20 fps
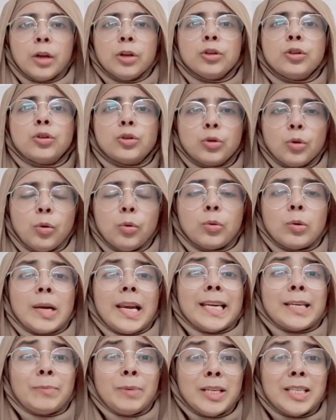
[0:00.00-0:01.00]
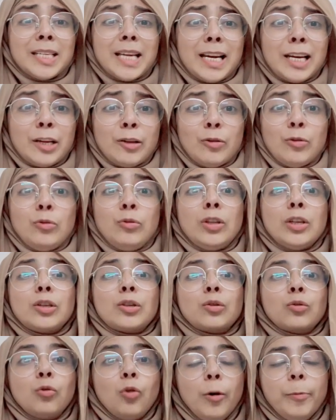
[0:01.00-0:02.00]
So let me tell you, the
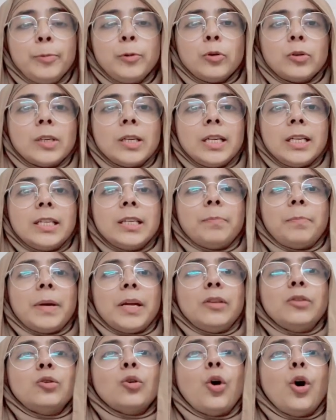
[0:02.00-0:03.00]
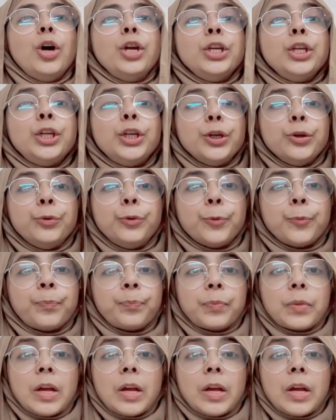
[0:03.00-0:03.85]
scope totally depends on you.